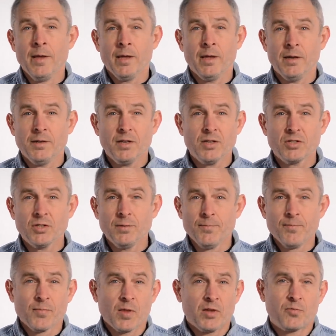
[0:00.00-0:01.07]
In addition,
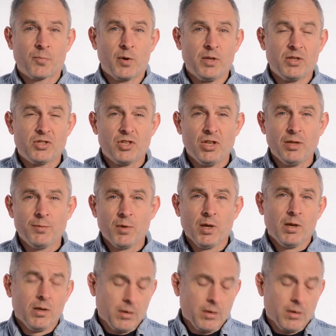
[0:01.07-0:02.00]
it's pretty cheap.